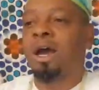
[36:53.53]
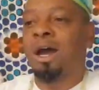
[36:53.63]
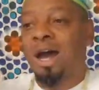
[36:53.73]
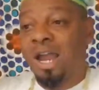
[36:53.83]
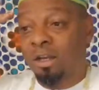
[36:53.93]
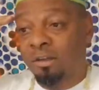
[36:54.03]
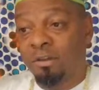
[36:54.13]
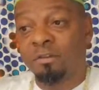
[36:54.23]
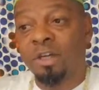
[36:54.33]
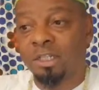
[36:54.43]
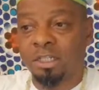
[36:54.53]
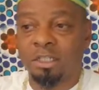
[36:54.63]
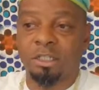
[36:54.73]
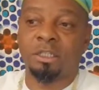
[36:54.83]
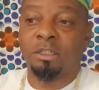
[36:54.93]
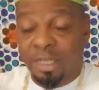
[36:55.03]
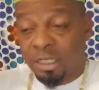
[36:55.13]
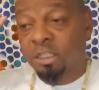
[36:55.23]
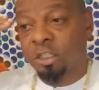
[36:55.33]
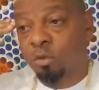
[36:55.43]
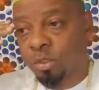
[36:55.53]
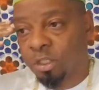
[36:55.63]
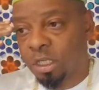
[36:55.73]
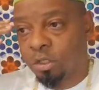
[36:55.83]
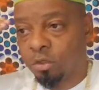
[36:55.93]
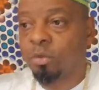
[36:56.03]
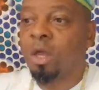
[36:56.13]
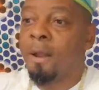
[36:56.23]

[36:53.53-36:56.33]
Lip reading: a higher level of consciousness that is still within you,